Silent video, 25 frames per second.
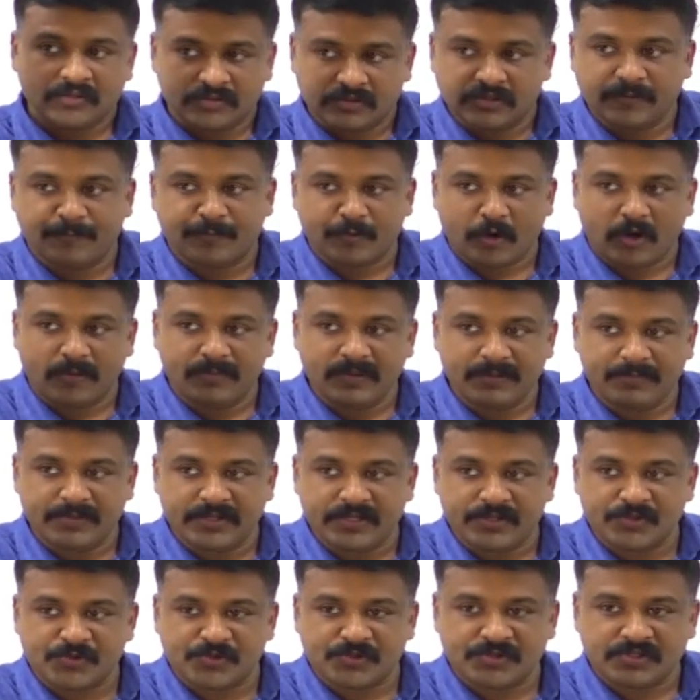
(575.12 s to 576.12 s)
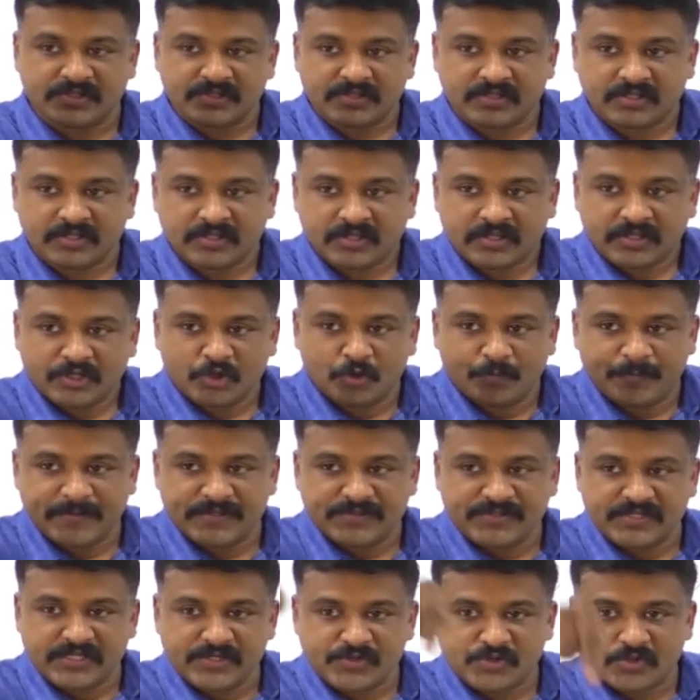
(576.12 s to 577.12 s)
The problem is, U P
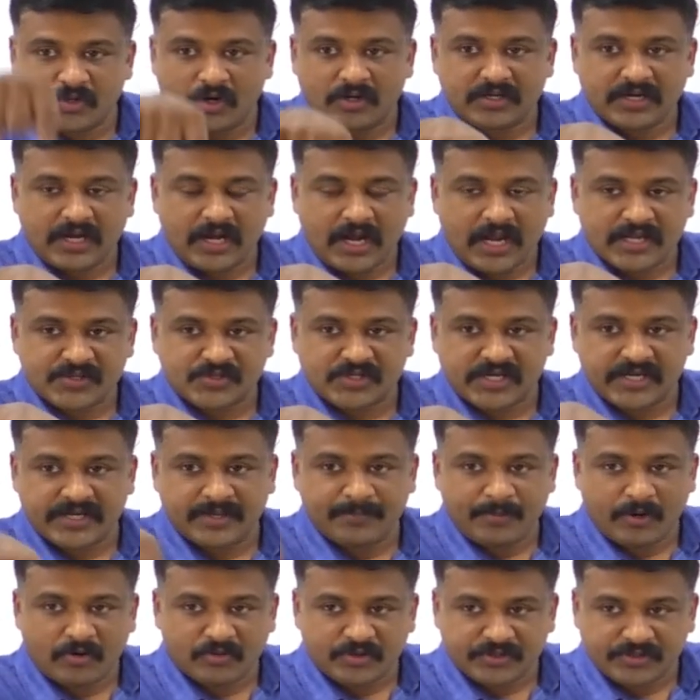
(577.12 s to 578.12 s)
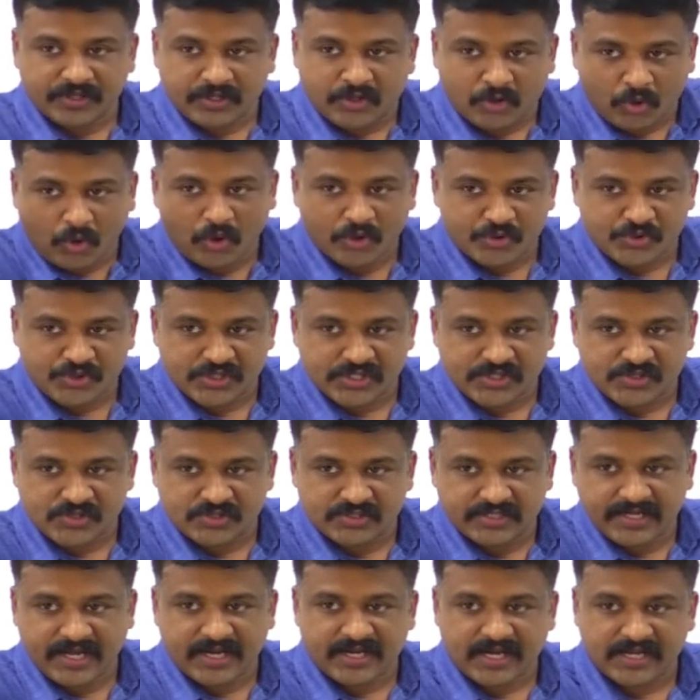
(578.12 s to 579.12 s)
S C is not asking about the causes,
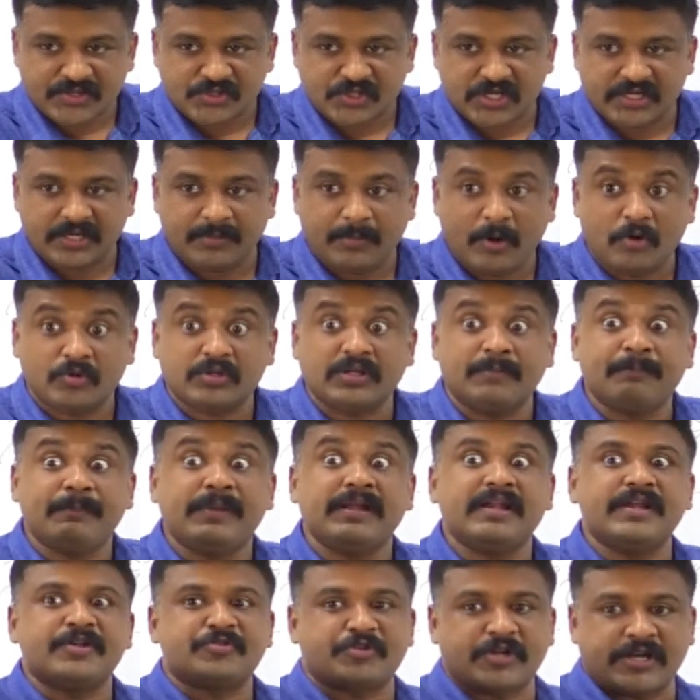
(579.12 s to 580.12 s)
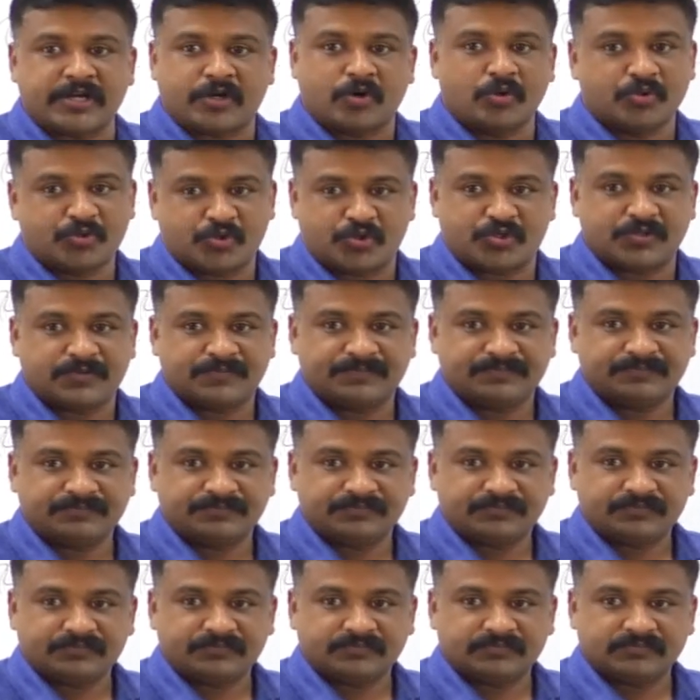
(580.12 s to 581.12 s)
they are asking about the military cause.
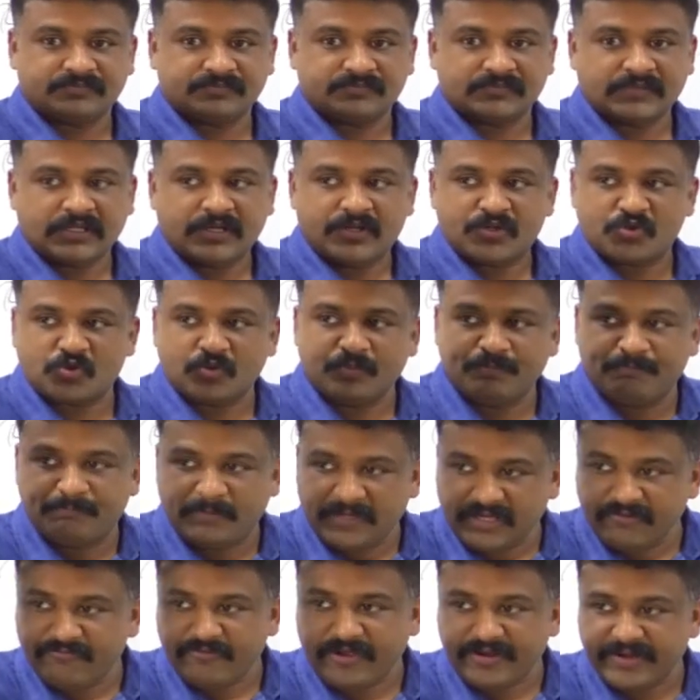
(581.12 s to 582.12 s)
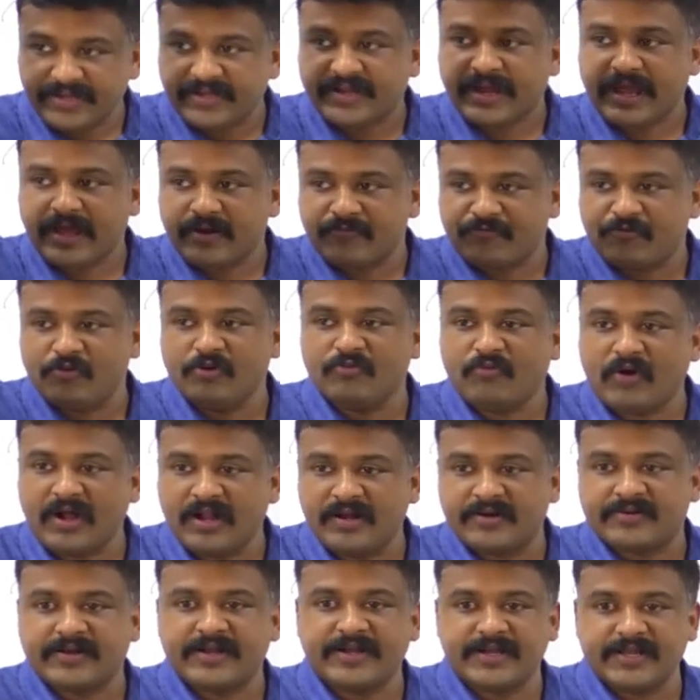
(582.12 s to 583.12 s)
So be very careful
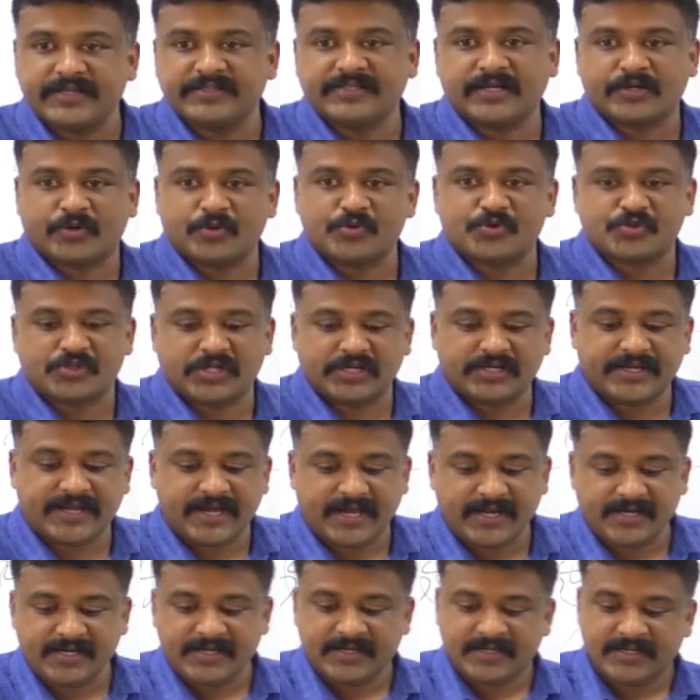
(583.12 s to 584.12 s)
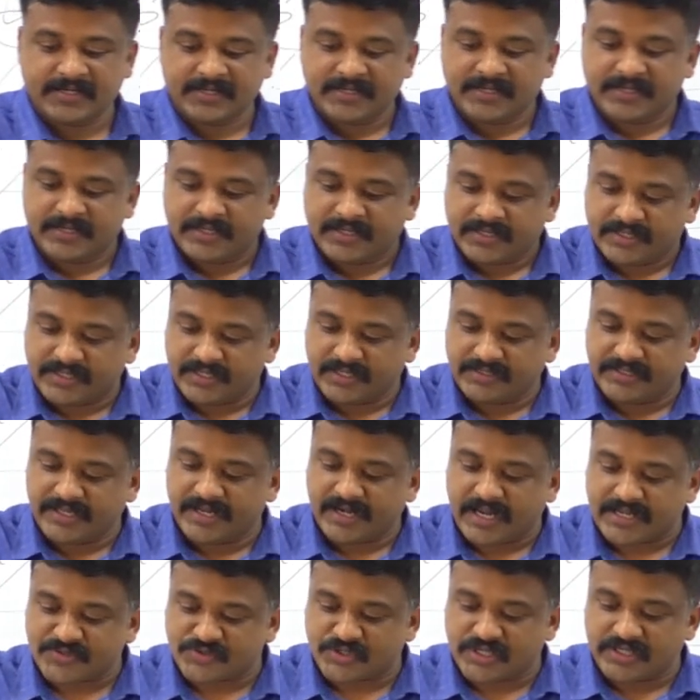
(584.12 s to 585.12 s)
while reading the question, yaar. Here they
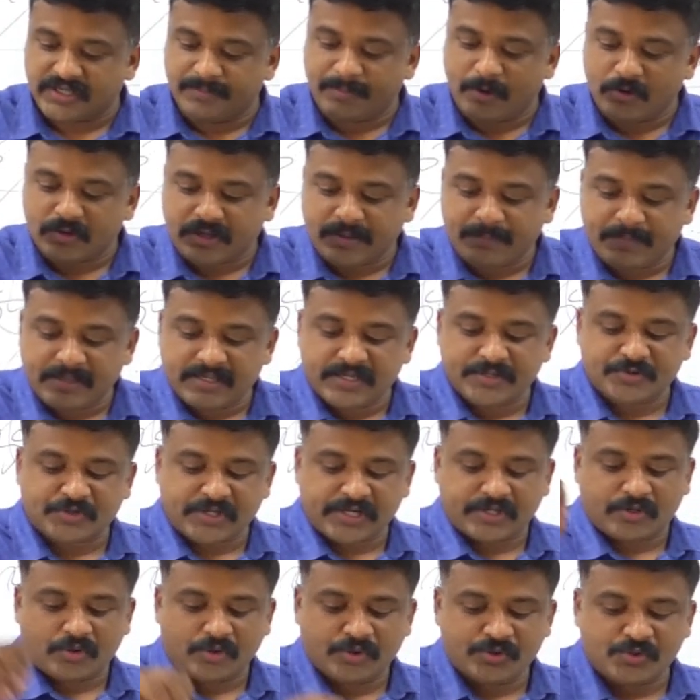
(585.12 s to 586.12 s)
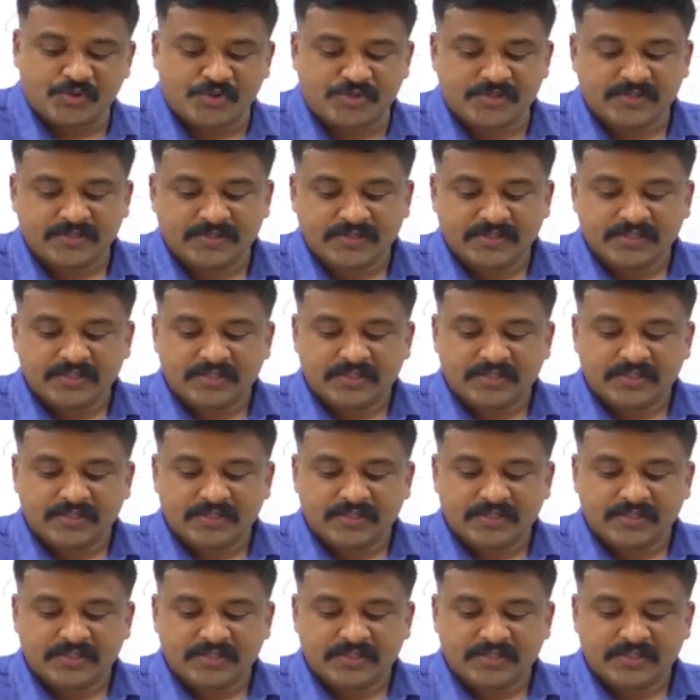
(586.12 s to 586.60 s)
are asking about a military cause.